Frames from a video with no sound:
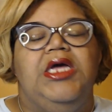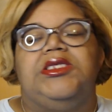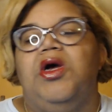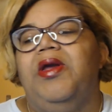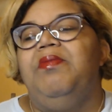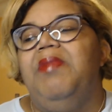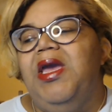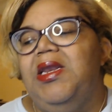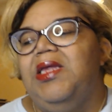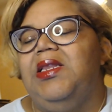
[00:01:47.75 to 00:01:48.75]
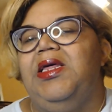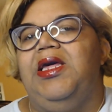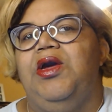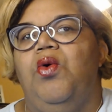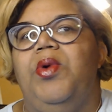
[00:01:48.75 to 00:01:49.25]
So
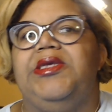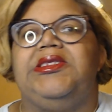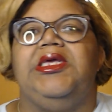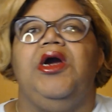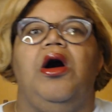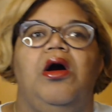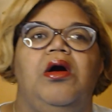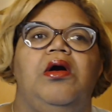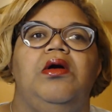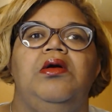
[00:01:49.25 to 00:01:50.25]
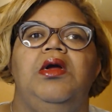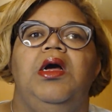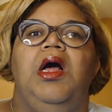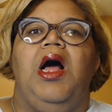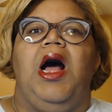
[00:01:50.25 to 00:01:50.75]
immediately we see her,
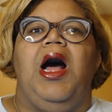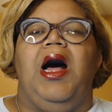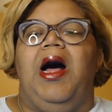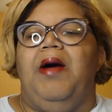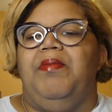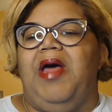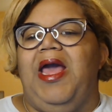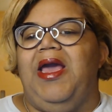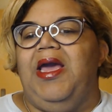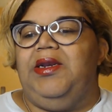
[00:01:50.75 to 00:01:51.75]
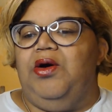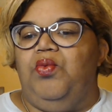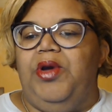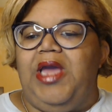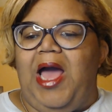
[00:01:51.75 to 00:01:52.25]
and
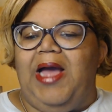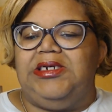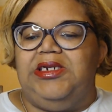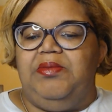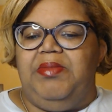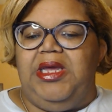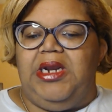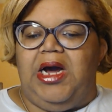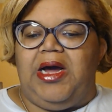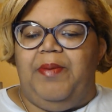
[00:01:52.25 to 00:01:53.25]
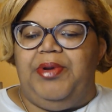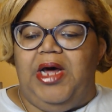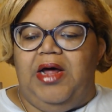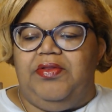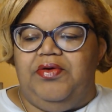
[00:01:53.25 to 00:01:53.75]
we actually meet a couple of
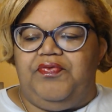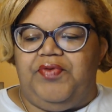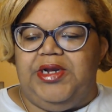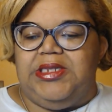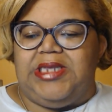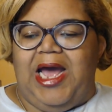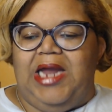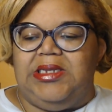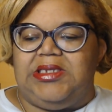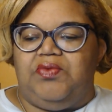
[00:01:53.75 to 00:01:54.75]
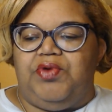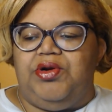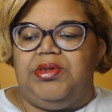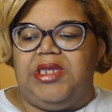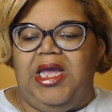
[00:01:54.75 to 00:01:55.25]
other friends, Allison
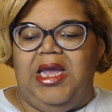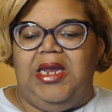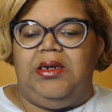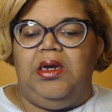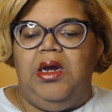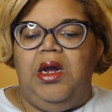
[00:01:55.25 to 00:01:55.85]
Reynolds and